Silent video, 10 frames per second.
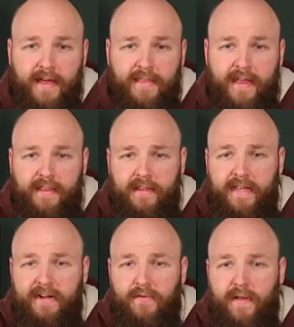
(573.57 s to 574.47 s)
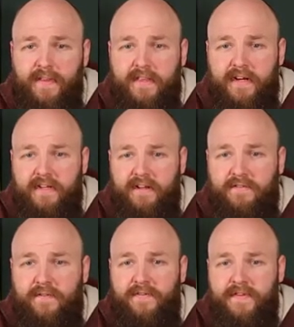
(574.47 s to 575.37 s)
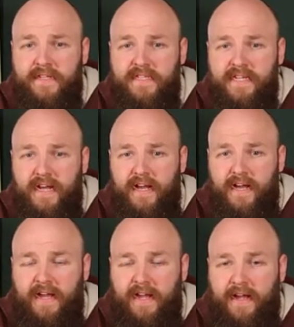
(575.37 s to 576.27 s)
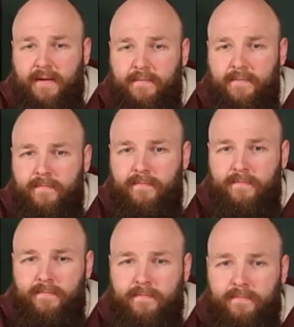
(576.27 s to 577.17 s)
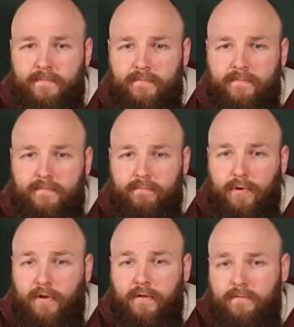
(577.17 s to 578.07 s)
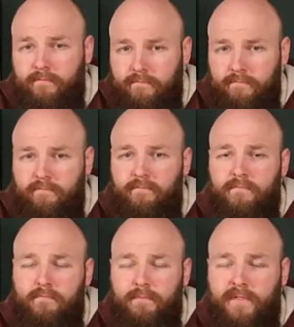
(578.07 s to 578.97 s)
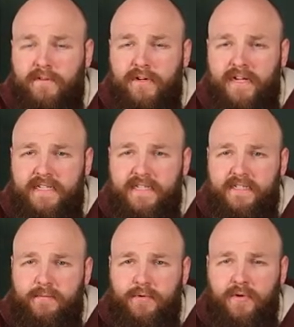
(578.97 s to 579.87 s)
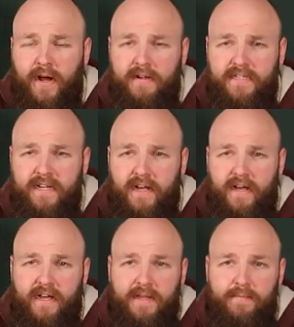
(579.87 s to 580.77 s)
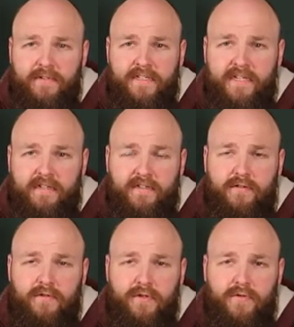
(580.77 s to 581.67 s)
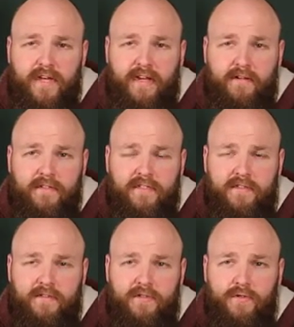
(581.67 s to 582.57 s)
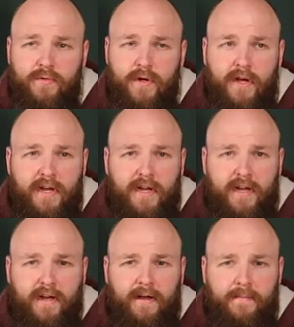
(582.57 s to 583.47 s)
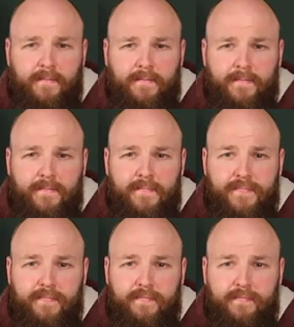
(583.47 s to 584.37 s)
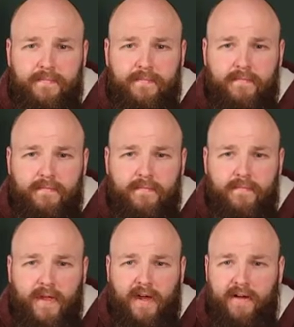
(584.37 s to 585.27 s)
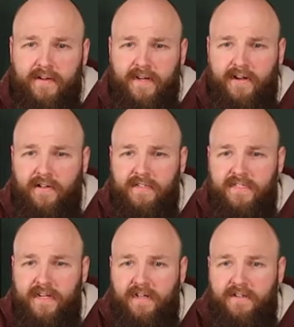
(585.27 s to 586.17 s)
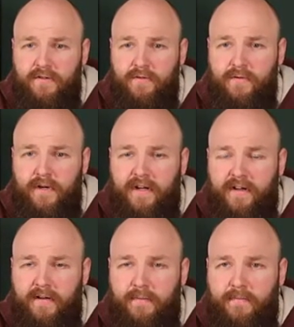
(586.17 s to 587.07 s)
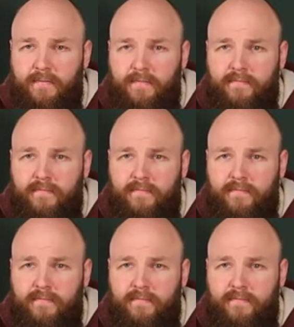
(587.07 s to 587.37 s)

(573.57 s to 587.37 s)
Then later on in the 1950s, um, Paul modernizes the brewhouse and he puts in two new kettles, two um, yeah, how can I call this? Two um,